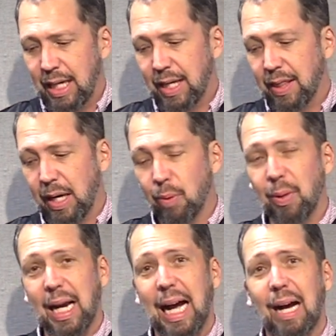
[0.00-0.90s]
And there
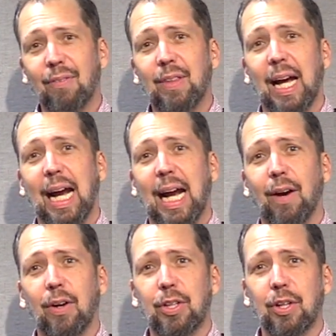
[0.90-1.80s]
we have the
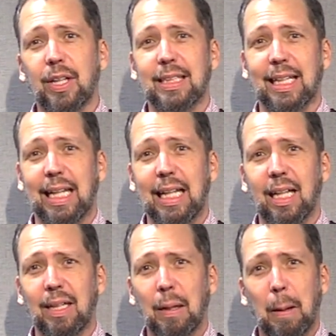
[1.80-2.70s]
Herradura
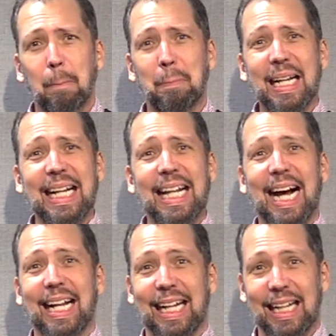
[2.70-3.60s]
Tequila
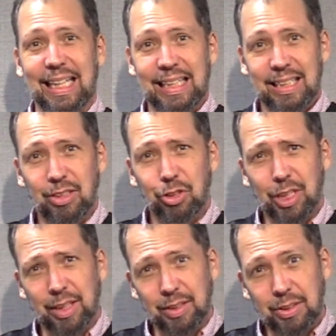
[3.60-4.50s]
Michelada.
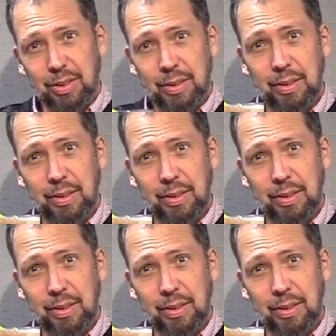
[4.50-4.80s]
Cheers.